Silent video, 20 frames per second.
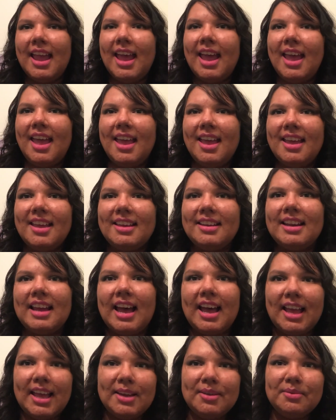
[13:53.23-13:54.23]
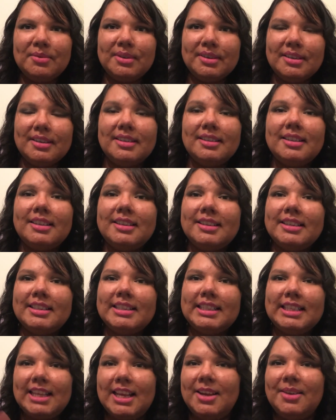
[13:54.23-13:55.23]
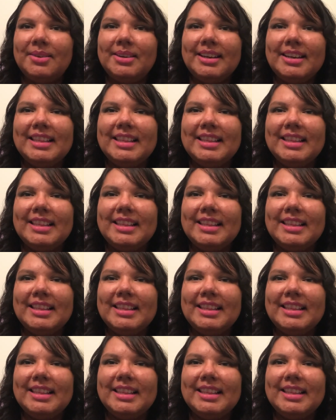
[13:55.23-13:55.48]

And I will see you in